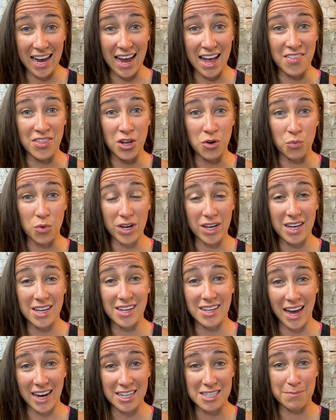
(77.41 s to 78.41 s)
And then we'll
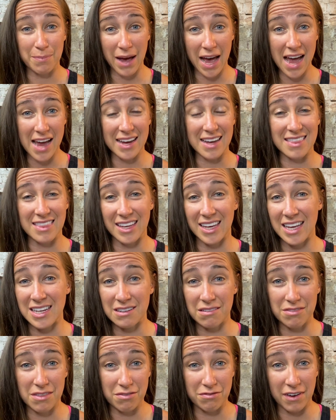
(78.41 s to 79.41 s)
connect back at the end
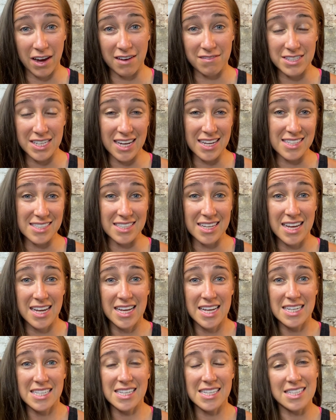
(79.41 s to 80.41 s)
of the five days
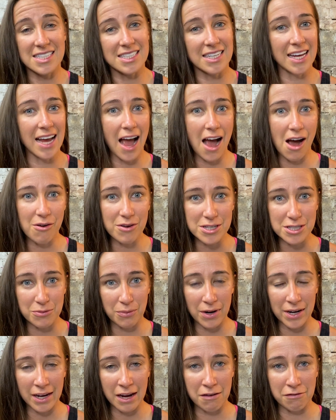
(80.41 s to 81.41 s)
to see how it's
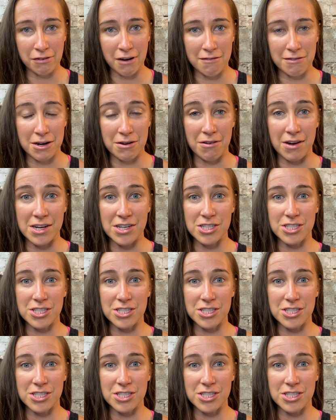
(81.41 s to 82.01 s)
working for everyone.